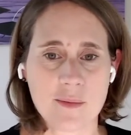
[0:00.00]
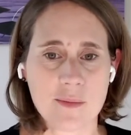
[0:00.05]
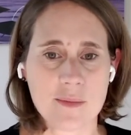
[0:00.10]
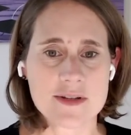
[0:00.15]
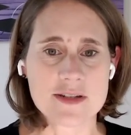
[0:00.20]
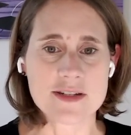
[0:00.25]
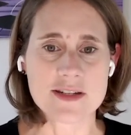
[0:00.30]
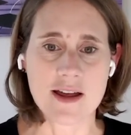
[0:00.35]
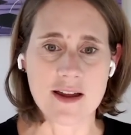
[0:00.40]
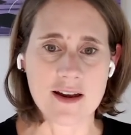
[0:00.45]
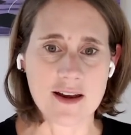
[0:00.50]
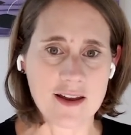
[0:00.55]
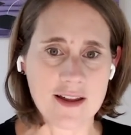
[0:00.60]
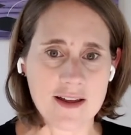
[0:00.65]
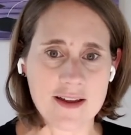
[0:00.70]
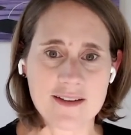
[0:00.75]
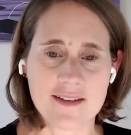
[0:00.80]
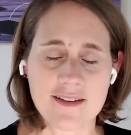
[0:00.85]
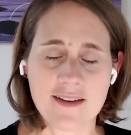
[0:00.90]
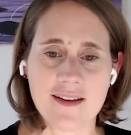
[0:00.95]

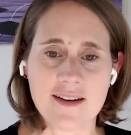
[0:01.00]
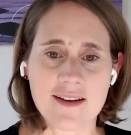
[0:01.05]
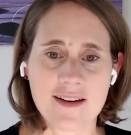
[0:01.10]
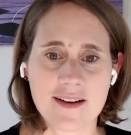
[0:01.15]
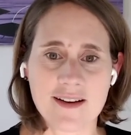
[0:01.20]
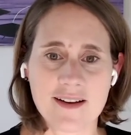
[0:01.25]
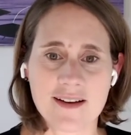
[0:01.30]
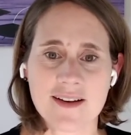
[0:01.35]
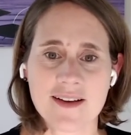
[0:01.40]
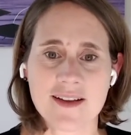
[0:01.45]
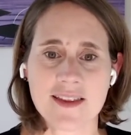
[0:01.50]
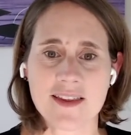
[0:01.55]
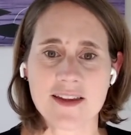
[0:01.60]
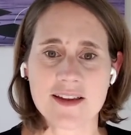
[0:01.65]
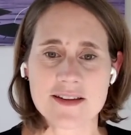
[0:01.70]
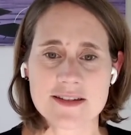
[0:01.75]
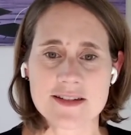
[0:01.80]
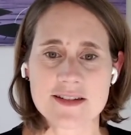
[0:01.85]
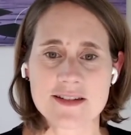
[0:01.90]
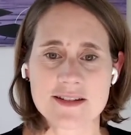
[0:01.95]
satellite data,
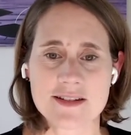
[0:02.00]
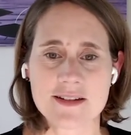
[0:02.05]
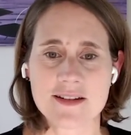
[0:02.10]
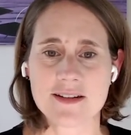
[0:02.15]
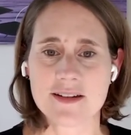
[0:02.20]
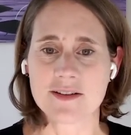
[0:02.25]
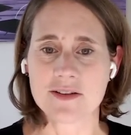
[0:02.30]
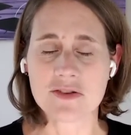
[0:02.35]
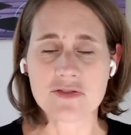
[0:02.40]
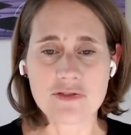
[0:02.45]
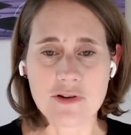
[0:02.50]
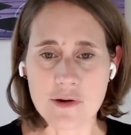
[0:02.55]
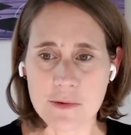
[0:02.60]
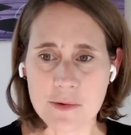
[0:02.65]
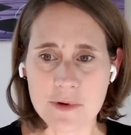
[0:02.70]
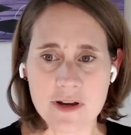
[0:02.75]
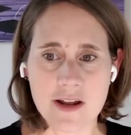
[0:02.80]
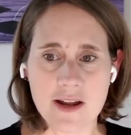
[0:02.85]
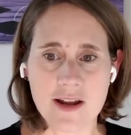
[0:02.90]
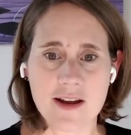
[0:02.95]
things,
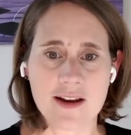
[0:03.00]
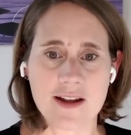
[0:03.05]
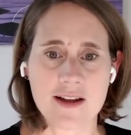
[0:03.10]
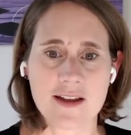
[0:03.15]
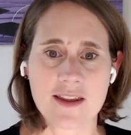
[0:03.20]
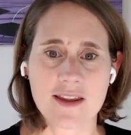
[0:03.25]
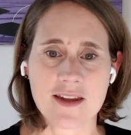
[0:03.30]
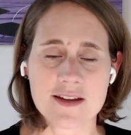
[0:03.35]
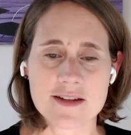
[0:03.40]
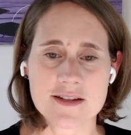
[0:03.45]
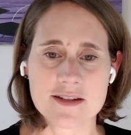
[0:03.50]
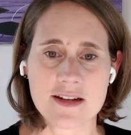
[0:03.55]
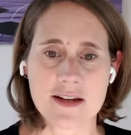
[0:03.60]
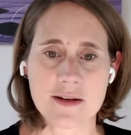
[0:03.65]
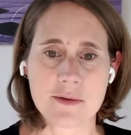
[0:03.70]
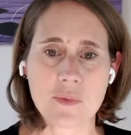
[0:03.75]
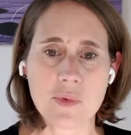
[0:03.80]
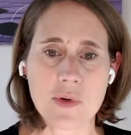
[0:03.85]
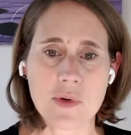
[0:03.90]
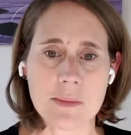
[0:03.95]
drone data, things
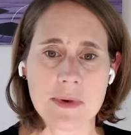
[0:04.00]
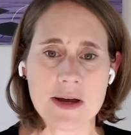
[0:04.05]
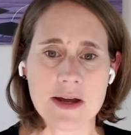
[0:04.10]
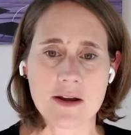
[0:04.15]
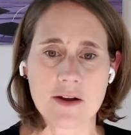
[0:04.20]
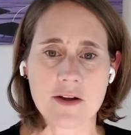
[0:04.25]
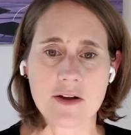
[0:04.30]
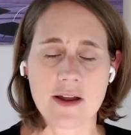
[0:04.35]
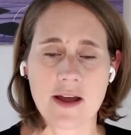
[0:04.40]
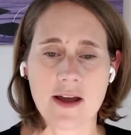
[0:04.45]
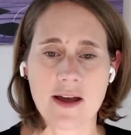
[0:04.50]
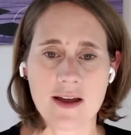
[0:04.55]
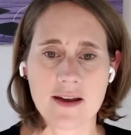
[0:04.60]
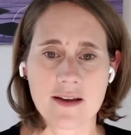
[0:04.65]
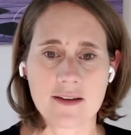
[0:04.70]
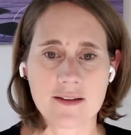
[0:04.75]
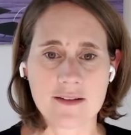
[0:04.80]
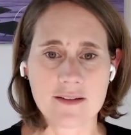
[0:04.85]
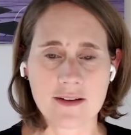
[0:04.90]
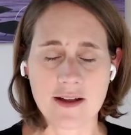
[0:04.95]
that we might not have
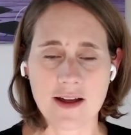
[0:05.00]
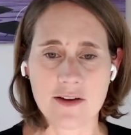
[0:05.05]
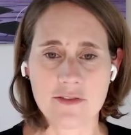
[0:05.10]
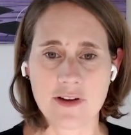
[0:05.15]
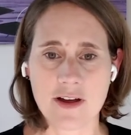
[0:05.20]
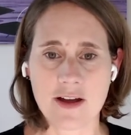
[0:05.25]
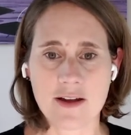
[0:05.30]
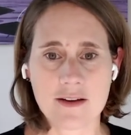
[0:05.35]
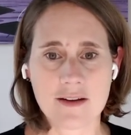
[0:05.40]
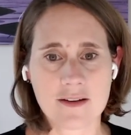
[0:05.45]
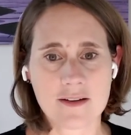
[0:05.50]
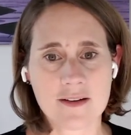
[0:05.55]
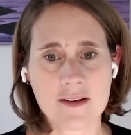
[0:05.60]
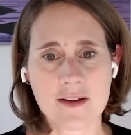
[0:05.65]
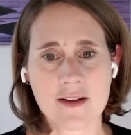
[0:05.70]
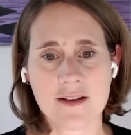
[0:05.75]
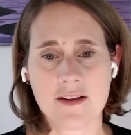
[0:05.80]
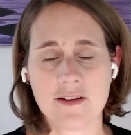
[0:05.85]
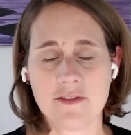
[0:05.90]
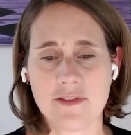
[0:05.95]
had
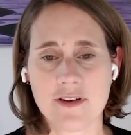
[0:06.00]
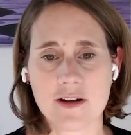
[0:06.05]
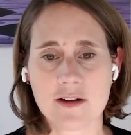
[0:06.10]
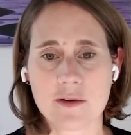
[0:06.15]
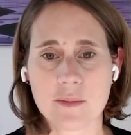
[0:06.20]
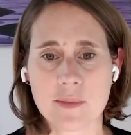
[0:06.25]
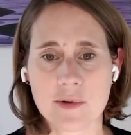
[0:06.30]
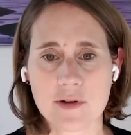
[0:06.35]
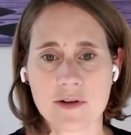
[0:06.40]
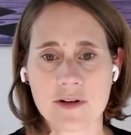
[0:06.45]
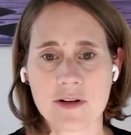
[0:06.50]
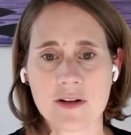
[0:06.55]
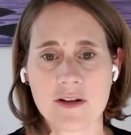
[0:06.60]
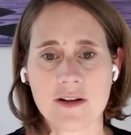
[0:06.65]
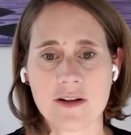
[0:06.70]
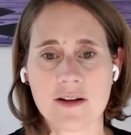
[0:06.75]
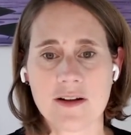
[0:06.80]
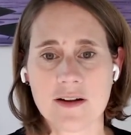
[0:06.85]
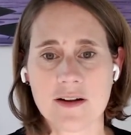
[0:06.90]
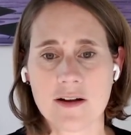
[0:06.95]
available
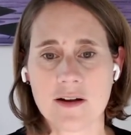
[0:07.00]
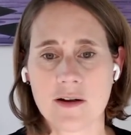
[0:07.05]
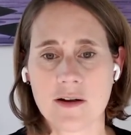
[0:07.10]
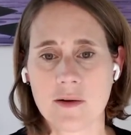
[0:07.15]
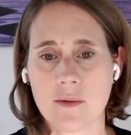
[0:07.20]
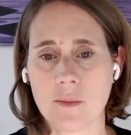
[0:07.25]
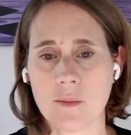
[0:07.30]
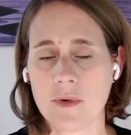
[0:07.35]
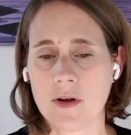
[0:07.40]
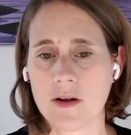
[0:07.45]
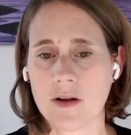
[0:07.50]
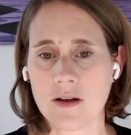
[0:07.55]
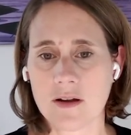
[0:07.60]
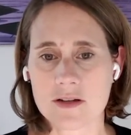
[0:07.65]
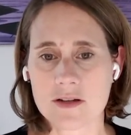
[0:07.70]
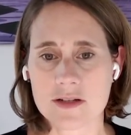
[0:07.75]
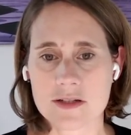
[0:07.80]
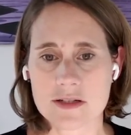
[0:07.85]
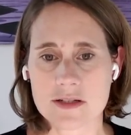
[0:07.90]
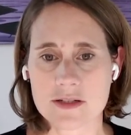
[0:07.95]

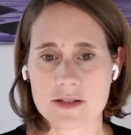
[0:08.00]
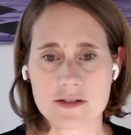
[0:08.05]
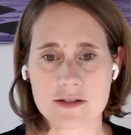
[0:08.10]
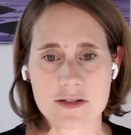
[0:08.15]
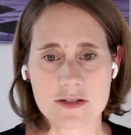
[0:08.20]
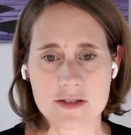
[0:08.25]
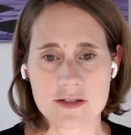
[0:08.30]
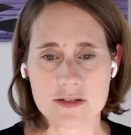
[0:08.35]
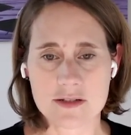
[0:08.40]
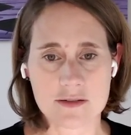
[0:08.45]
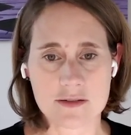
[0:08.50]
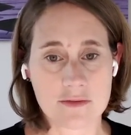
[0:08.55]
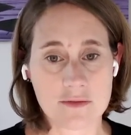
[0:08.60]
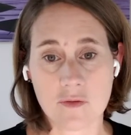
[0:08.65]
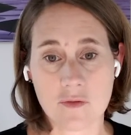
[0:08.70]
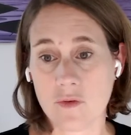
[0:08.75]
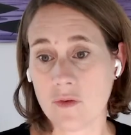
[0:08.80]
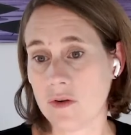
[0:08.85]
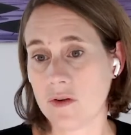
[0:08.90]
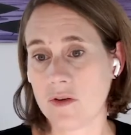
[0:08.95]
just
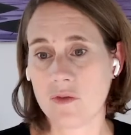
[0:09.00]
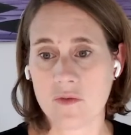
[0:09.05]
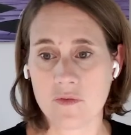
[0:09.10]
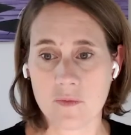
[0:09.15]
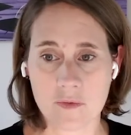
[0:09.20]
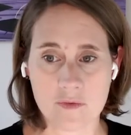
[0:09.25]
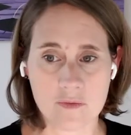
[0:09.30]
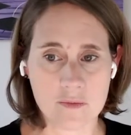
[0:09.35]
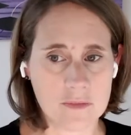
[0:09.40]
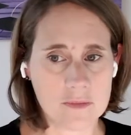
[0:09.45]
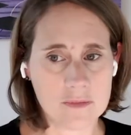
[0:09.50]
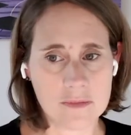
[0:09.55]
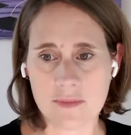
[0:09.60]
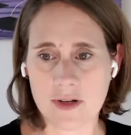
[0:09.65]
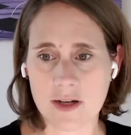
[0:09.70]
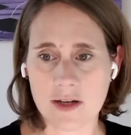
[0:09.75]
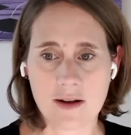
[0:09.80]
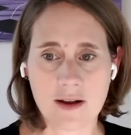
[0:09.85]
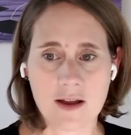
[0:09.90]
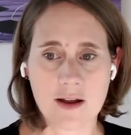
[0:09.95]

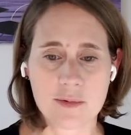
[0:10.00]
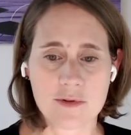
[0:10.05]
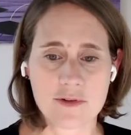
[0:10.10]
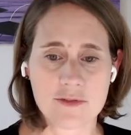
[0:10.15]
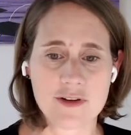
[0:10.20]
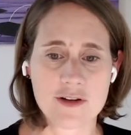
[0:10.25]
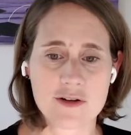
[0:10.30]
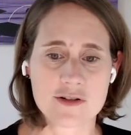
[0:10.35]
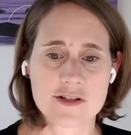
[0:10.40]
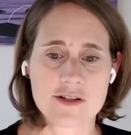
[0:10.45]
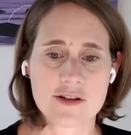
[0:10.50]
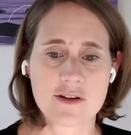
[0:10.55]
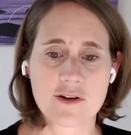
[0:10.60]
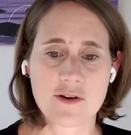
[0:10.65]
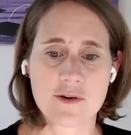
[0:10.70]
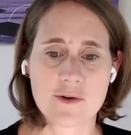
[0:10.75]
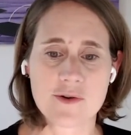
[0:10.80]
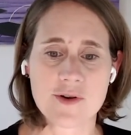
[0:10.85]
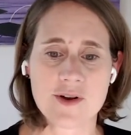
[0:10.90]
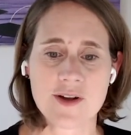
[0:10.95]
a couple of years
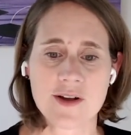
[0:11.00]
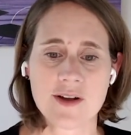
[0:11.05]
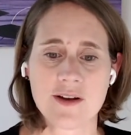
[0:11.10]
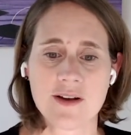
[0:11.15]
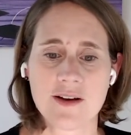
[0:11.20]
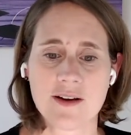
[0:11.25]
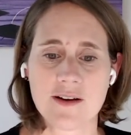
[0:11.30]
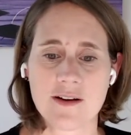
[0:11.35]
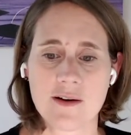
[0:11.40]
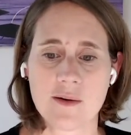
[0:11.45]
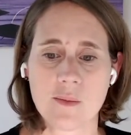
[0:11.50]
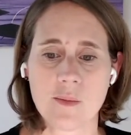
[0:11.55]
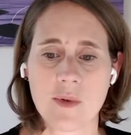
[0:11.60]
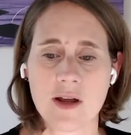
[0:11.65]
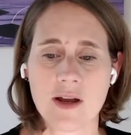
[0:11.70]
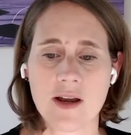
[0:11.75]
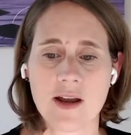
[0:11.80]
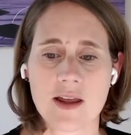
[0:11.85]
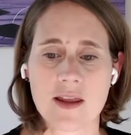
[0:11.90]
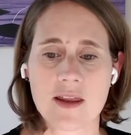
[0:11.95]
ago.
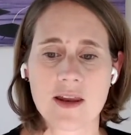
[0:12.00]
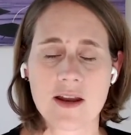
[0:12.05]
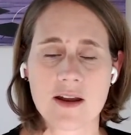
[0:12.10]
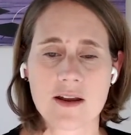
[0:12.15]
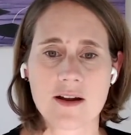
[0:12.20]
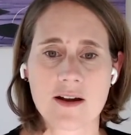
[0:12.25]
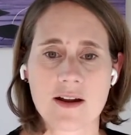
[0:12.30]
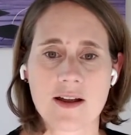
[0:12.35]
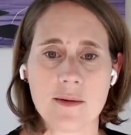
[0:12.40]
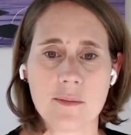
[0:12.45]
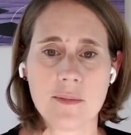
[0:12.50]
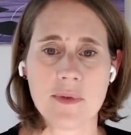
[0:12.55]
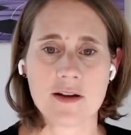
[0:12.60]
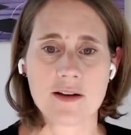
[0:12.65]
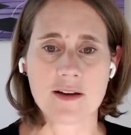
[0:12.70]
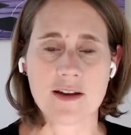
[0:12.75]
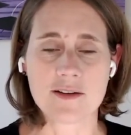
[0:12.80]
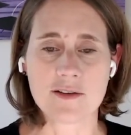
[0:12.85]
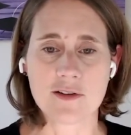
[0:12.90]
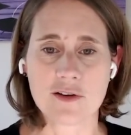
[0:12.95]
And I think there can be
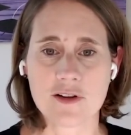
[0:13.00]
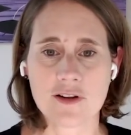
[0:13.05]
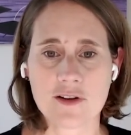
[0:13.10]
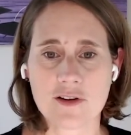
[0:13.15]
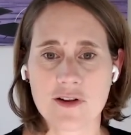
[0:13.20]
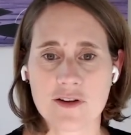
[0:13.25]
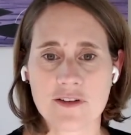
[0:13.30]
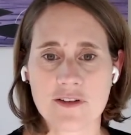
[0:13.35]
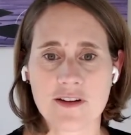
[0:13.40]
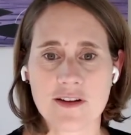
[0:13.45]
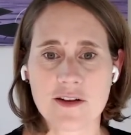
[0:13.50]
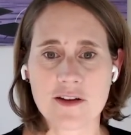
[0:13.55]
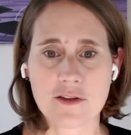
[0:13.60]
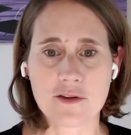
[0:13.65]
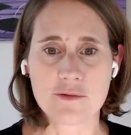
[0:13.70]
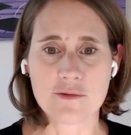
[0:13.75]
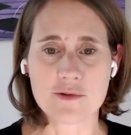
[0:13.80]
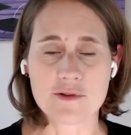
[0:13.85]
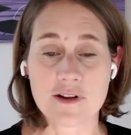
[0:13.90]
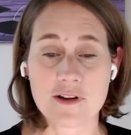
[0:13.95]
a lot done
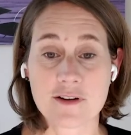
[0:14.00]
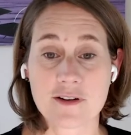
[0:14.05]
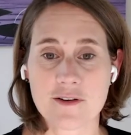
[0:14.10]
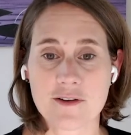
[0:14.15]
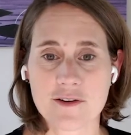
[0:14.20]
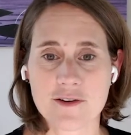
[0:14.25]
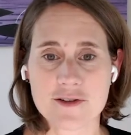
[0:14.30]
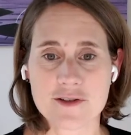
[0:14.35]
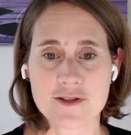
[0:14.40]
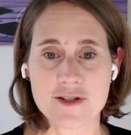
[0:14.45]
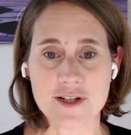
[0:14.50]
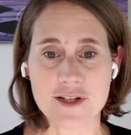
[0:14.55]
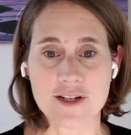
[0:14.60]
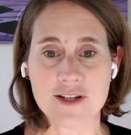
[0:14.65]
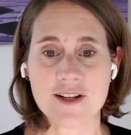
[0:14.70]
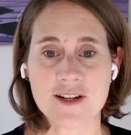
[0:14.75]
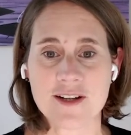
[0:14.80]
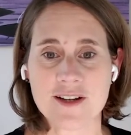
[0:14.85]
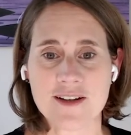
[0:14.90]
through technology.